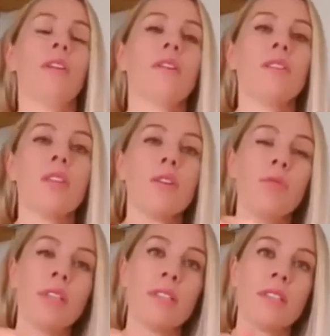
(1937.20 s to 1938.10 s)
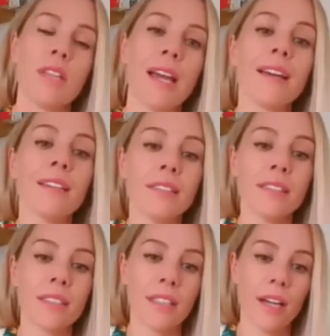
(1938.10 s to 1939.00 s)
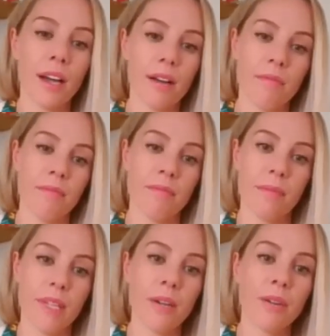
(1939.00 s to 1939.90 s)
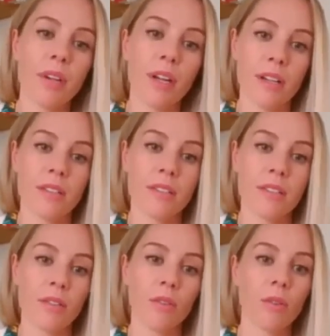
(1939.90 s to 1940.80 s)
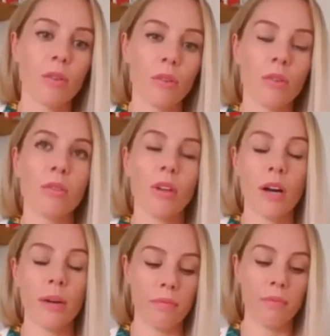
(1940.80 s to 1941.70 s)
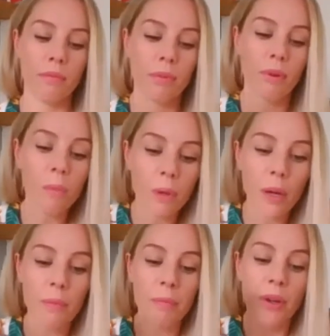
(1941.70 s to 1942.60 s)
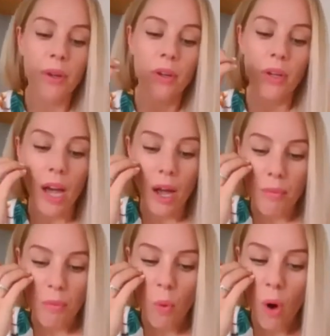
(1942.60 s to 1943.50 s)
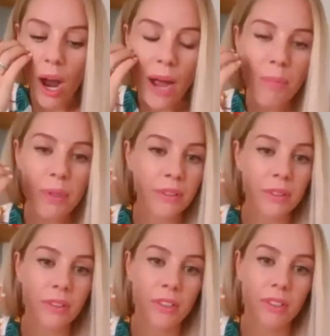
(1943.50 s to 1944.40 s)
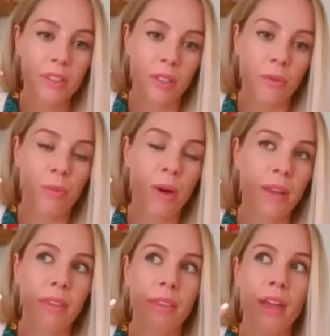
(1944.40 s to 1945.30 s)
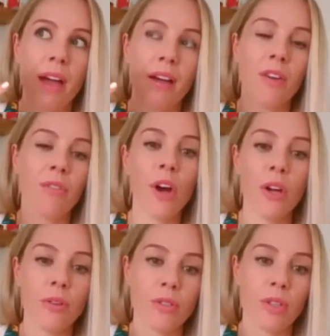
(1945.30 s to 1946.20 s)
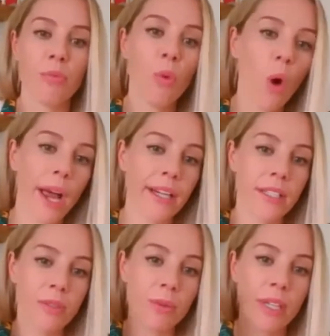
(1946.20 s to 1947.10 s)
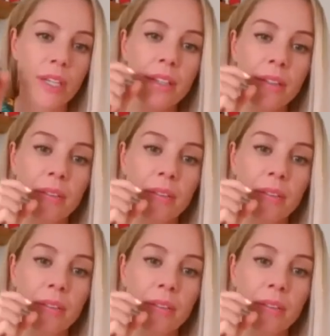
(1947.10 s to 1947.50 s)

this second illness or problem, what happened when that arose, and what age were you?